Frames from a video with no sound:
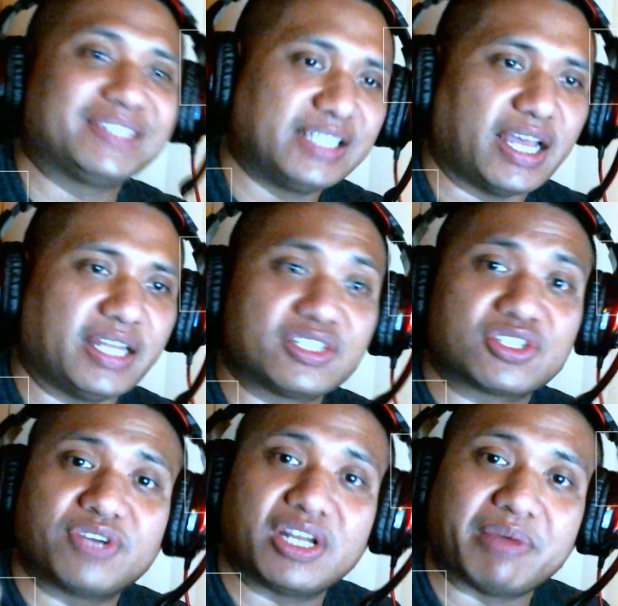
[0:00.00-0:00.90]
And this is
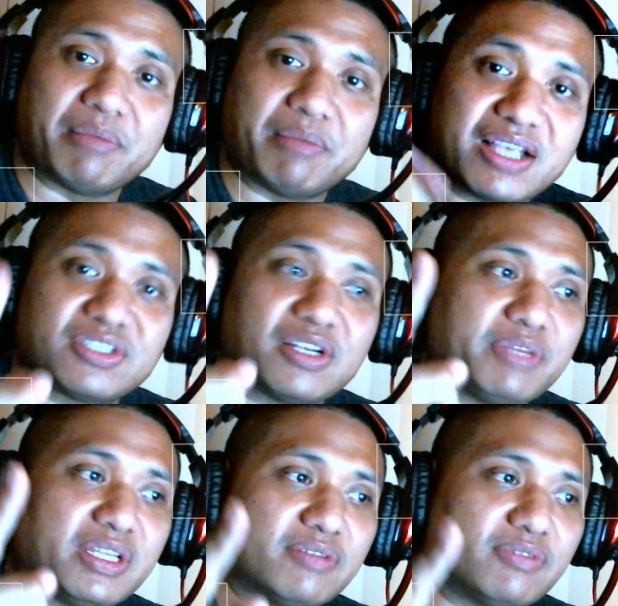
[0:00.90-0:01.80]
created by MaStar
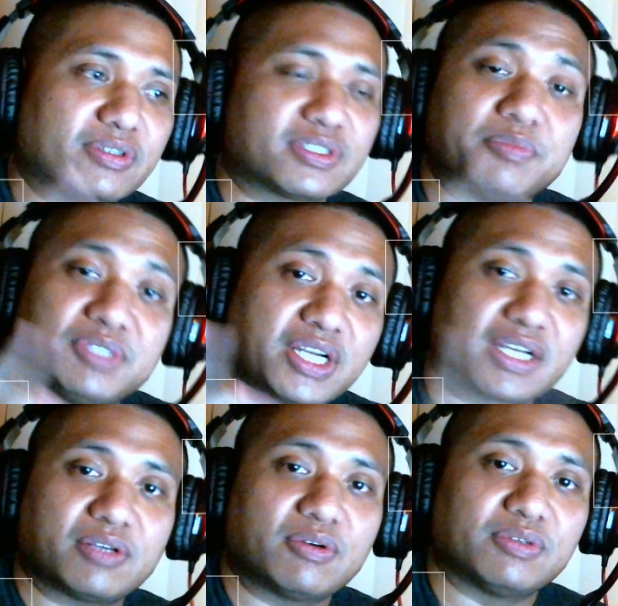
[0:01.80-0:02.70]
Media, folks. Go check,
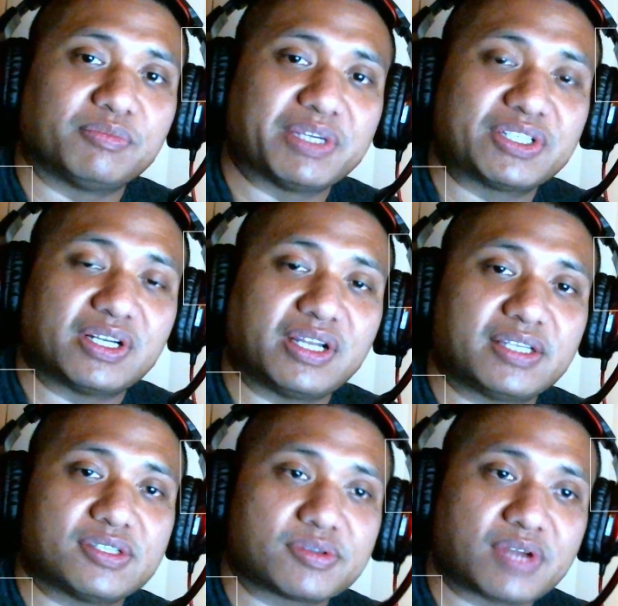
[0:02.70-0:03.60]
go make sure to like and
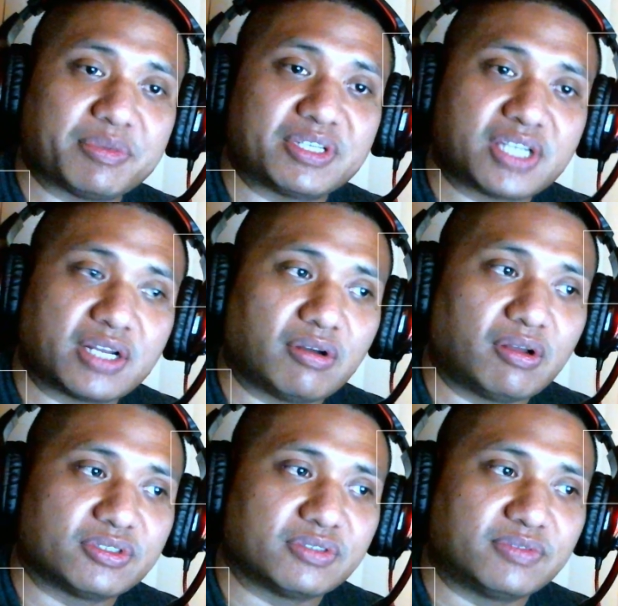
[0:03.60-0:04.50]
subscribe to this channel
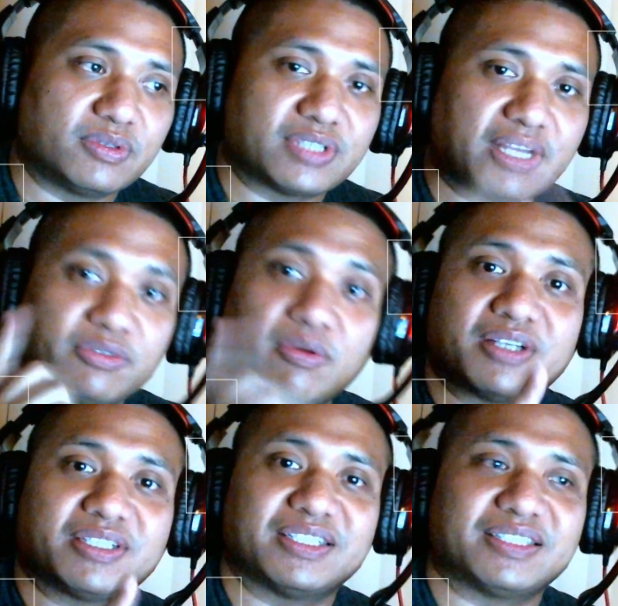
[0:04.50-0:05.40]
also, folks, after
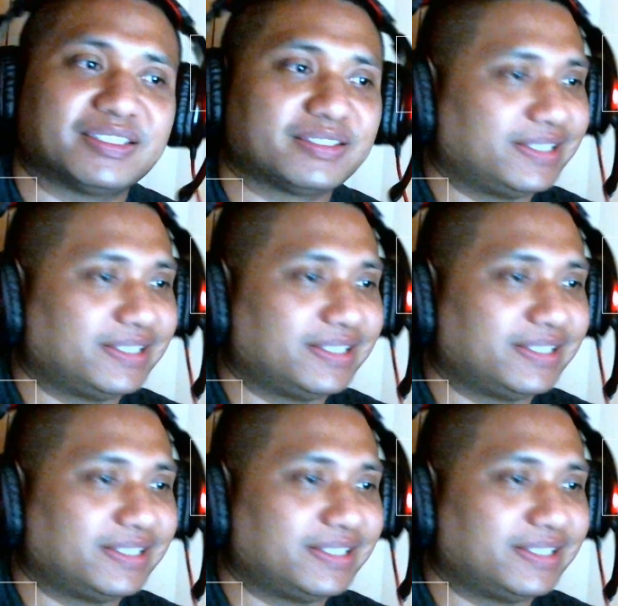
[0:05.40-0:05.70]
watching this.